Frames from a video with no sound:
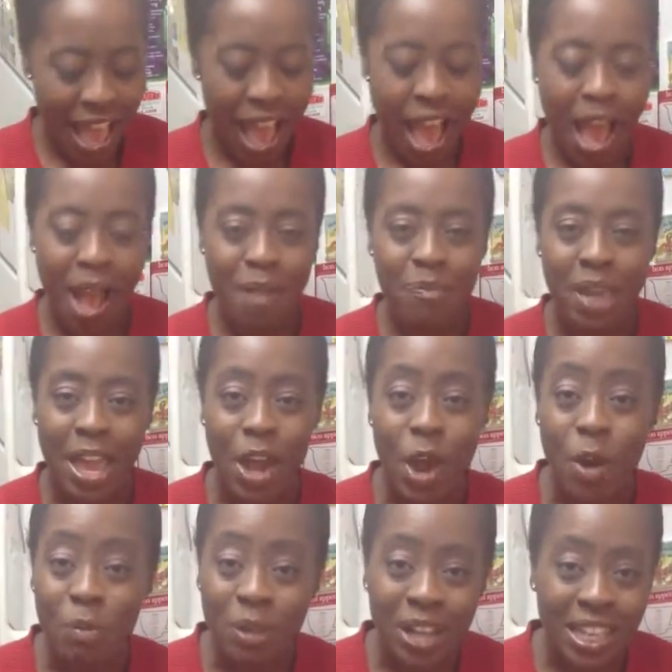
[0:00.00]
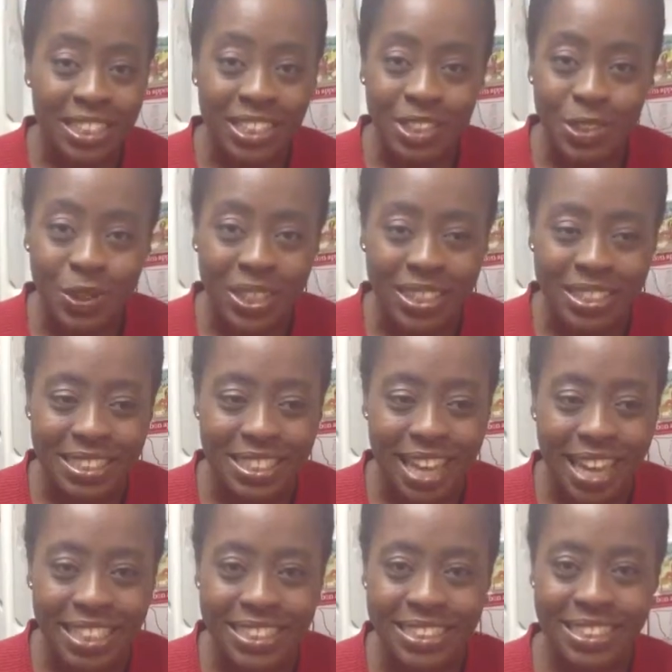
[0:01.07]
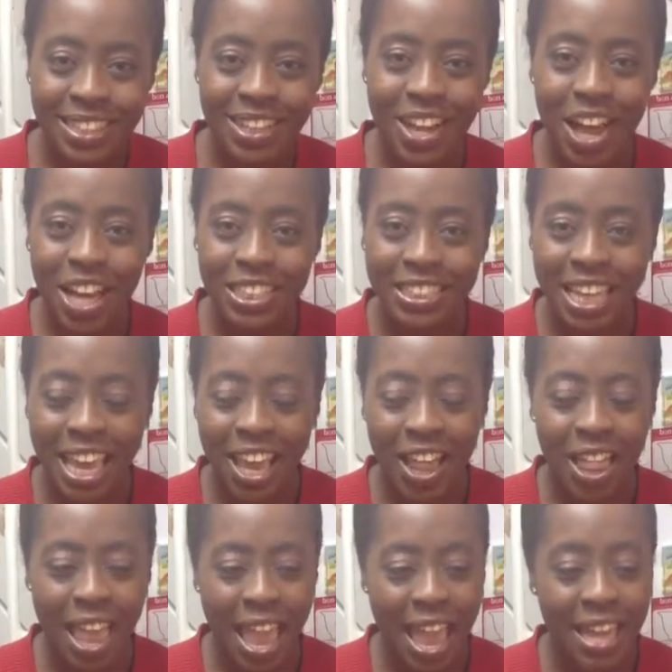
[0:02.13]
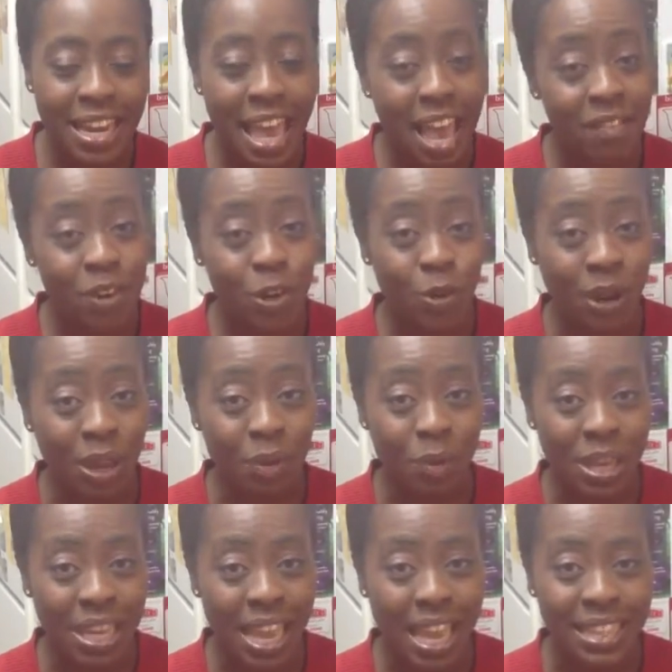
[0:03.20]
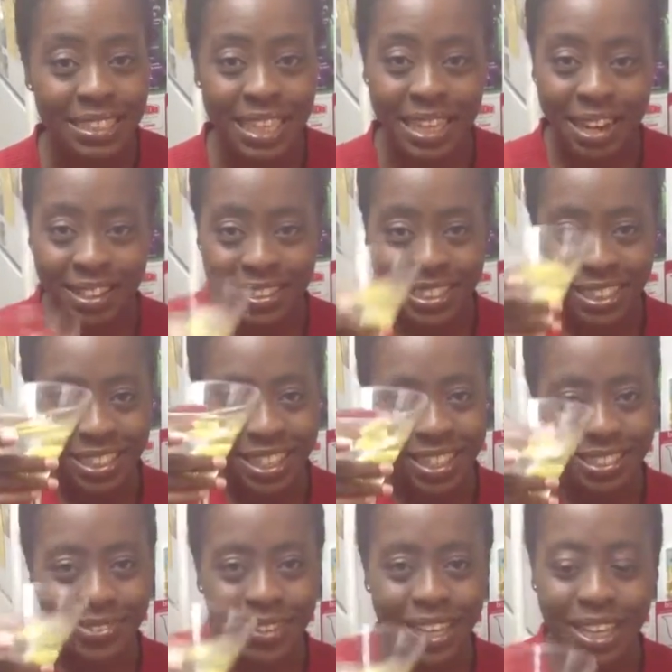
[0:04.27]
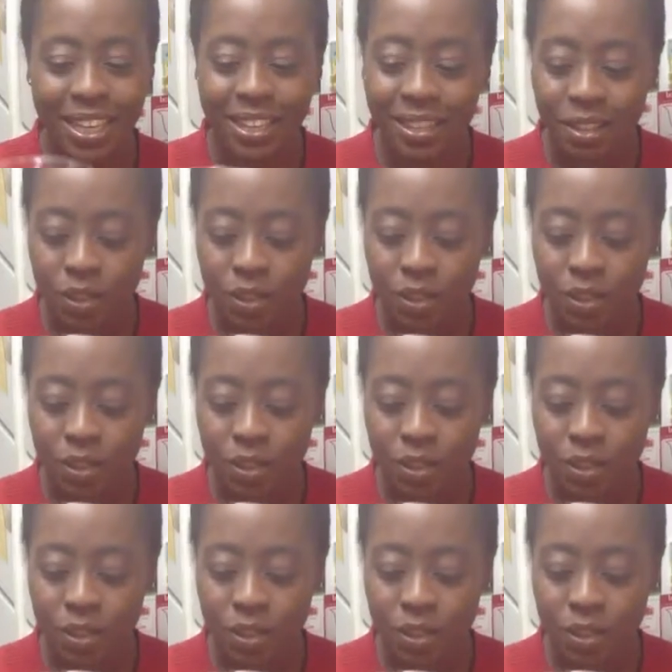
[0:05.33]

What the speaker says: I hope you guys enjoyed tonight's cocktail, and have a great weekend, and I'll see you next week.